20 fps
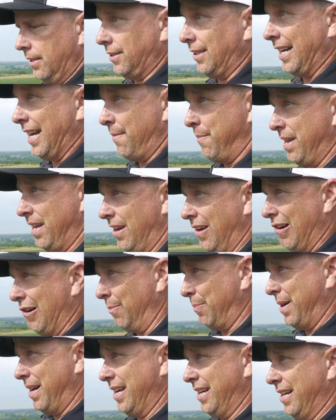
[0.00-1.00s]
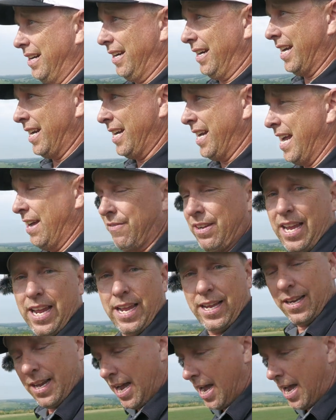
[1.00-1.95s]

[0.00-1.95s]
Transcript: So I got me a long putt here. I got to navigate.